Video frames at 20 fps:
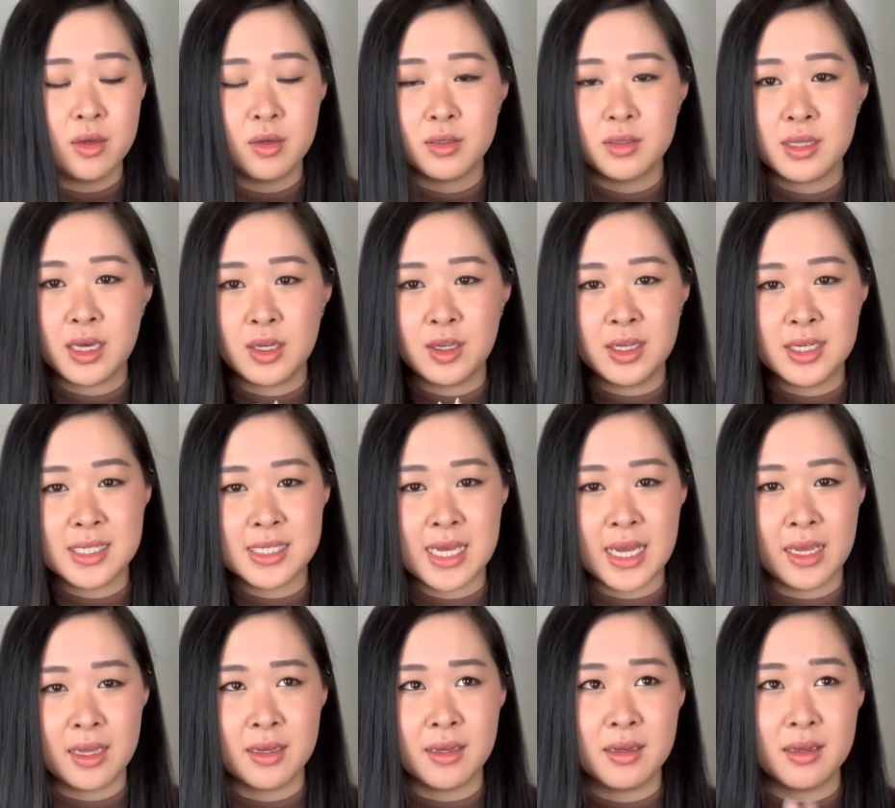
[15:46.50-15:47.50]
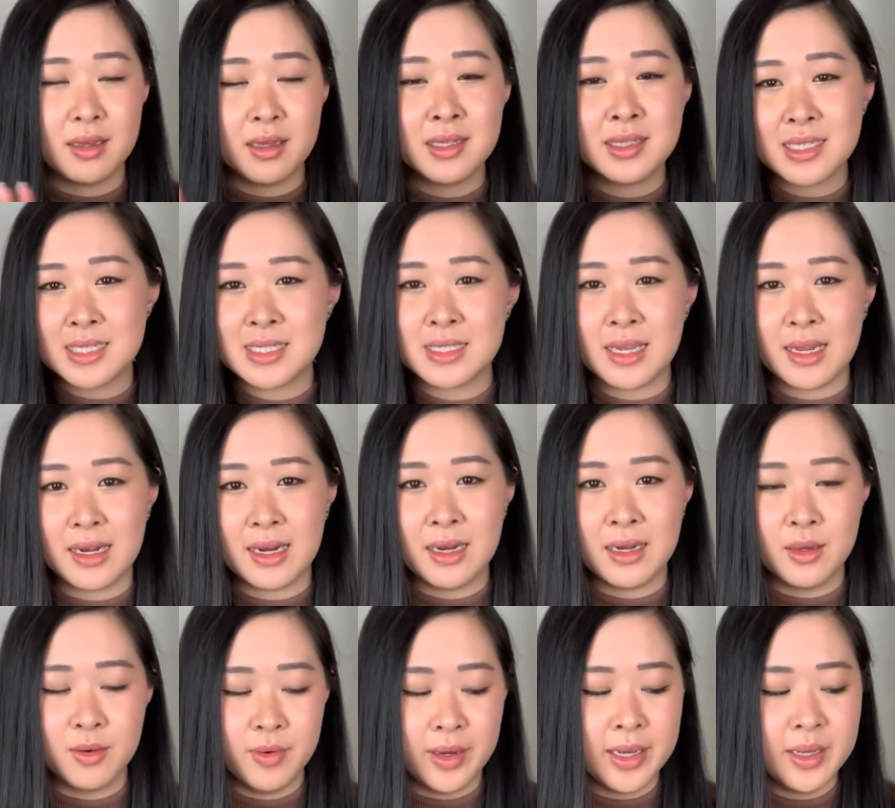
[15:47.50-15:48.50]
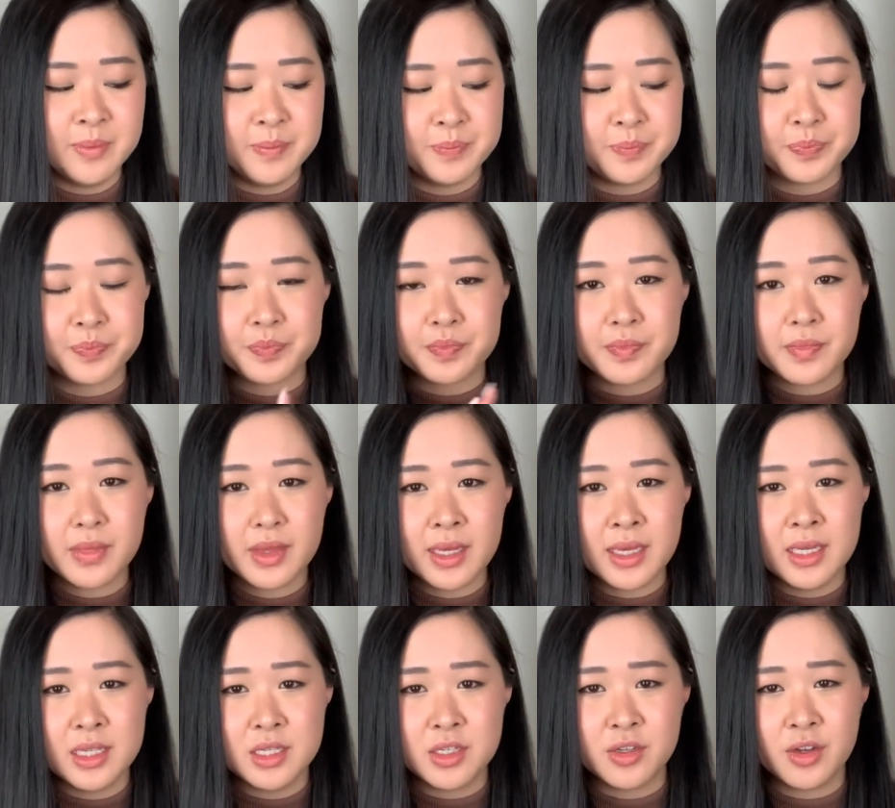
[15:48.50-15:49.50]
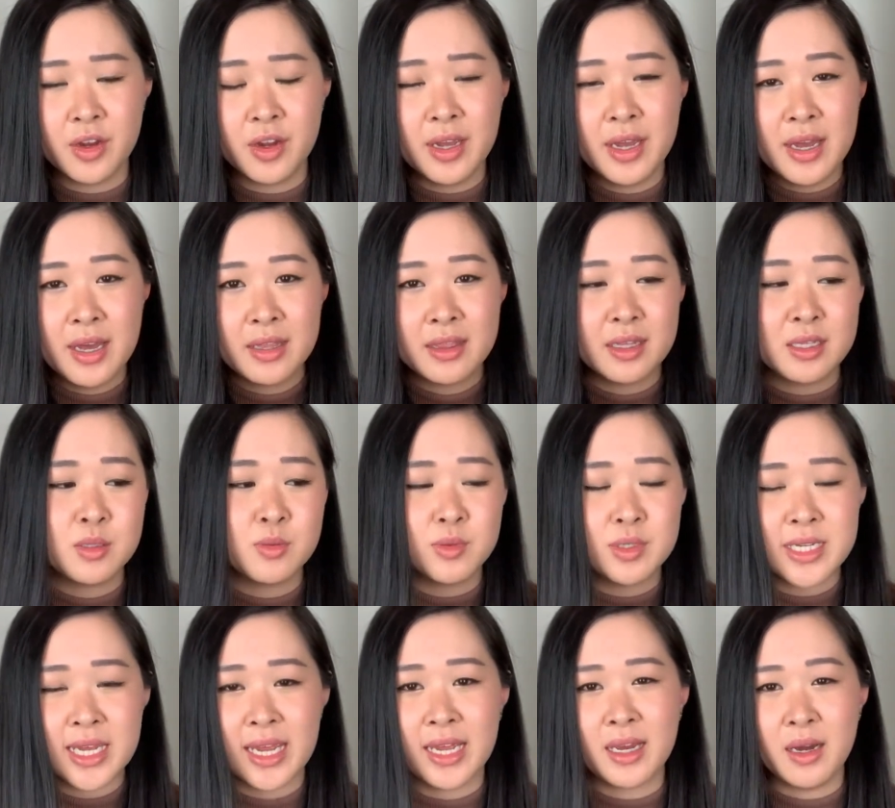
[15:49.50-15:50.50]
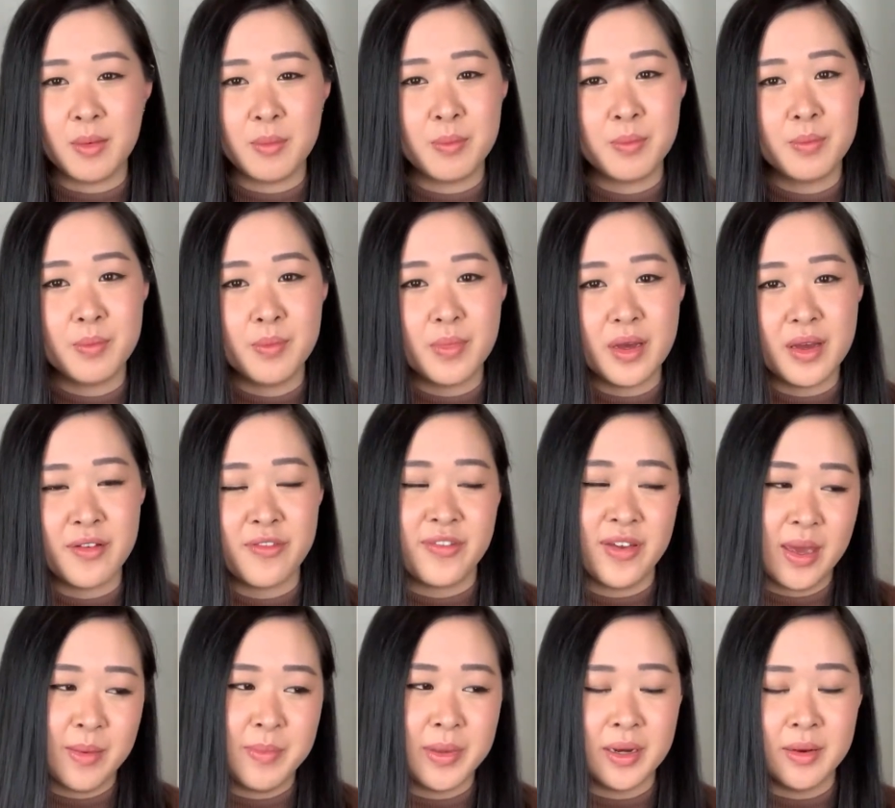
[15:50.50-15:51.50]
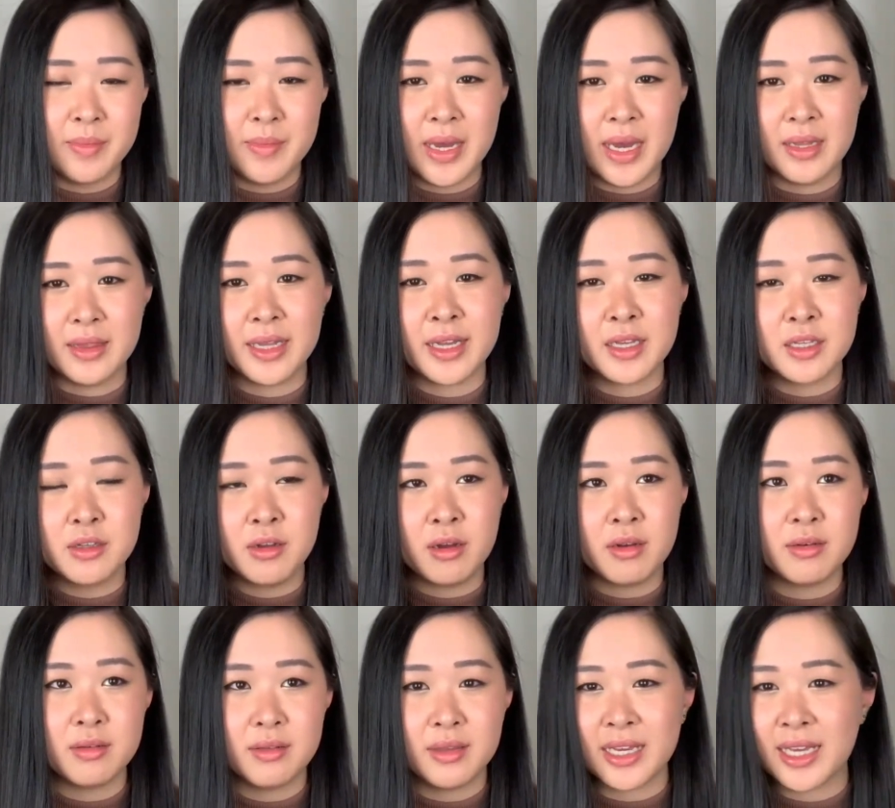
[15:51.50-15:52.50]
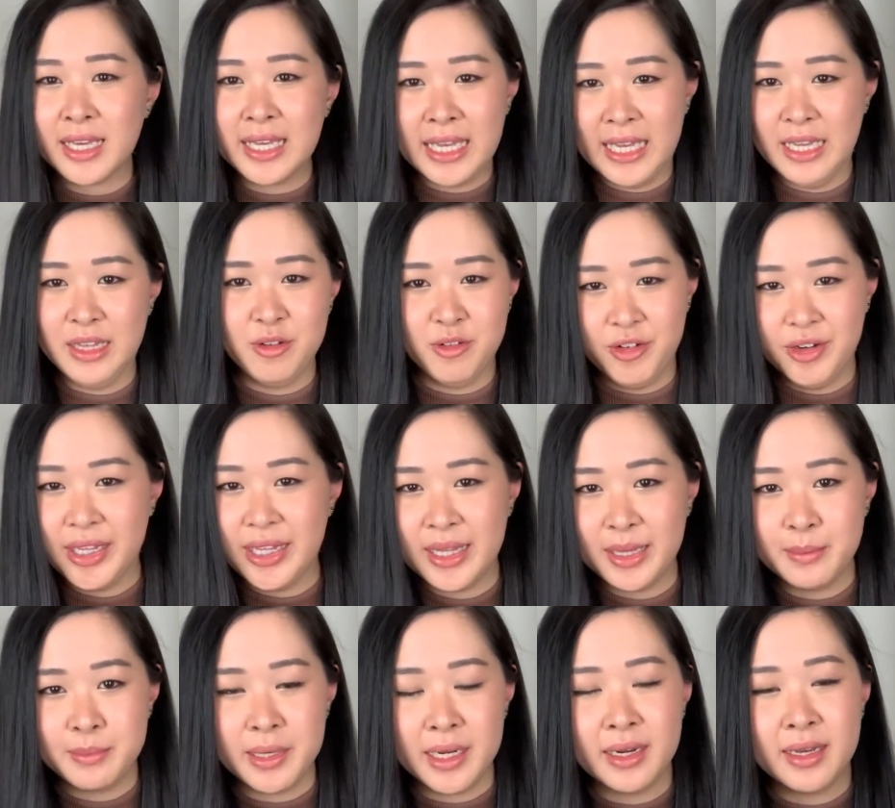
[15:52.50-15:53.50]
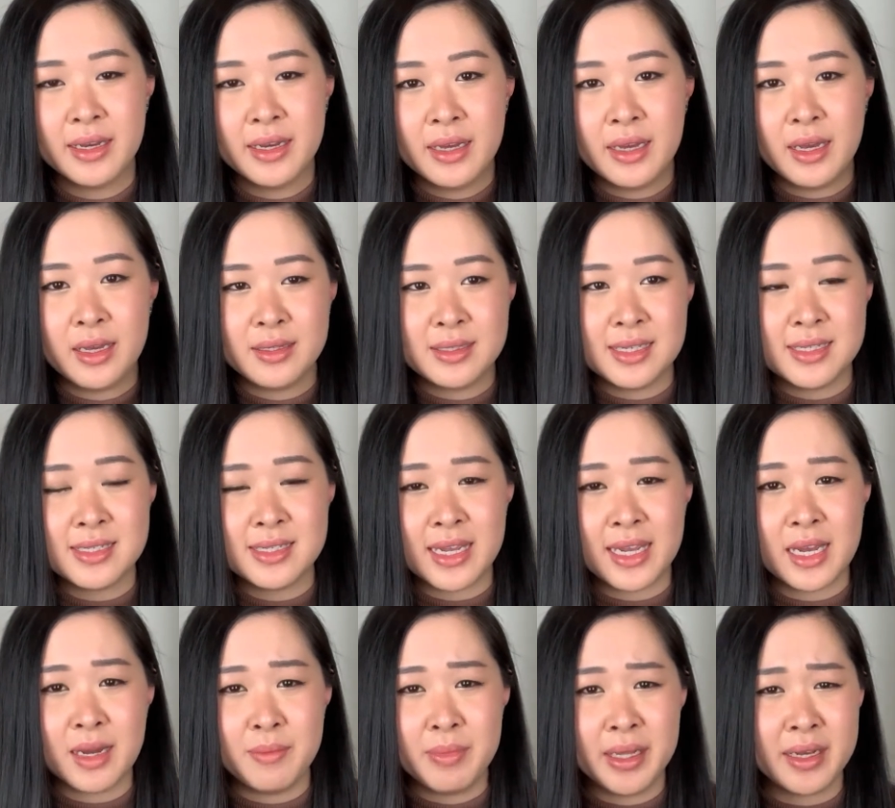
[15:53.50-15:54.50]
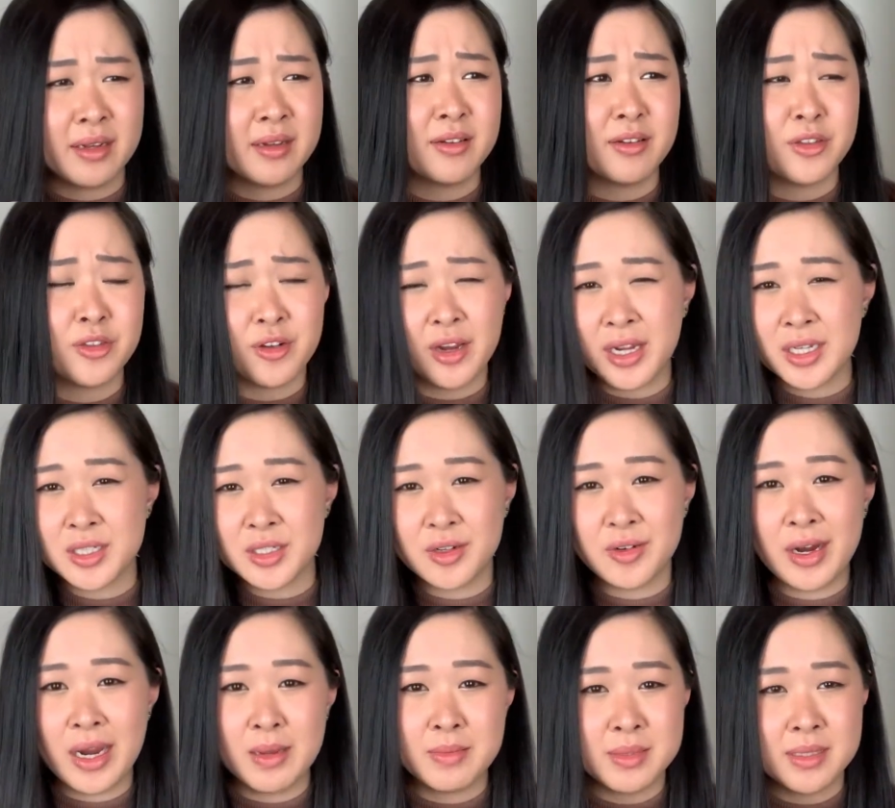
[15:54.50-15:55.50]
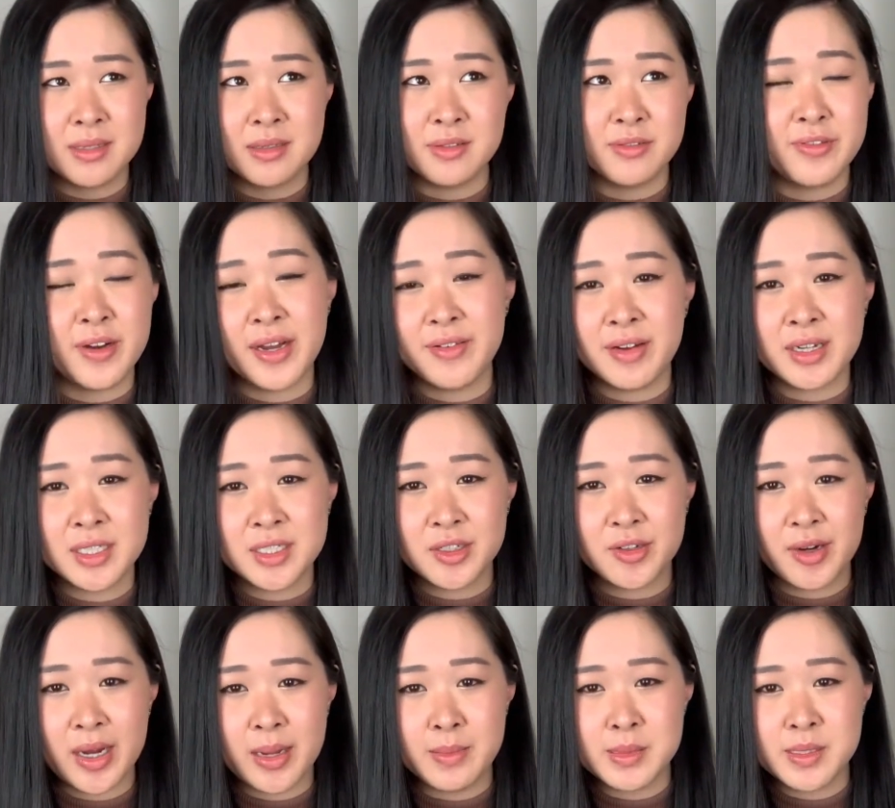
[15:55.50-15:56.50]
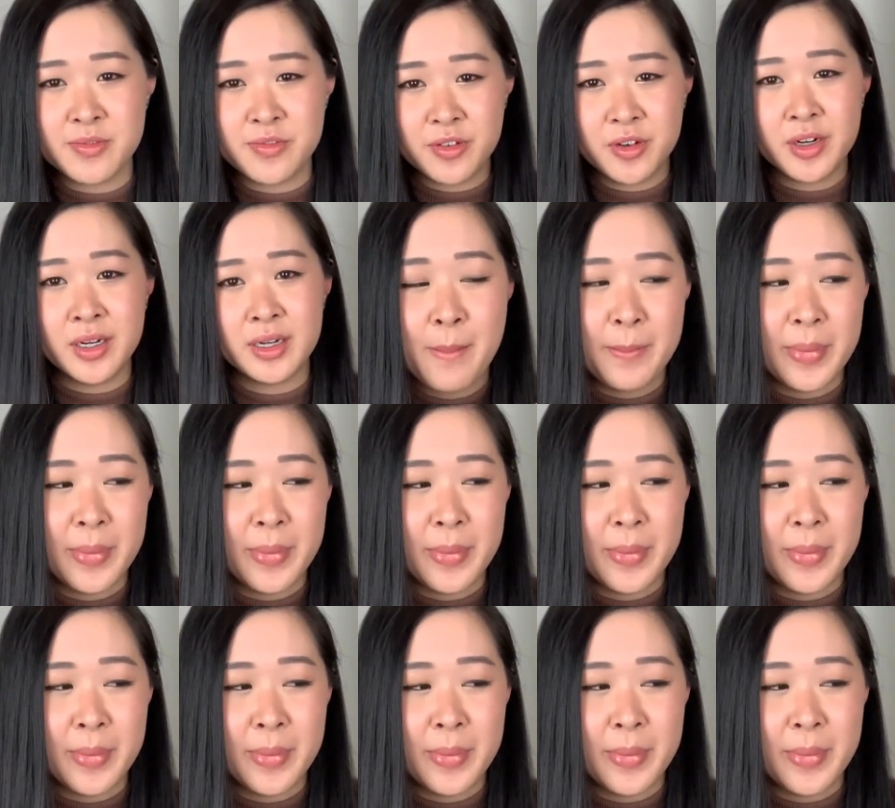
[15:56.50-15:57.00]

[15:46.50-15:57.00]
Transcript: that you can take interstate anyway, and so this would take up a fair bit amount, like not like a kilo or anything, but it does take up like 300 grams to 500 grams for it.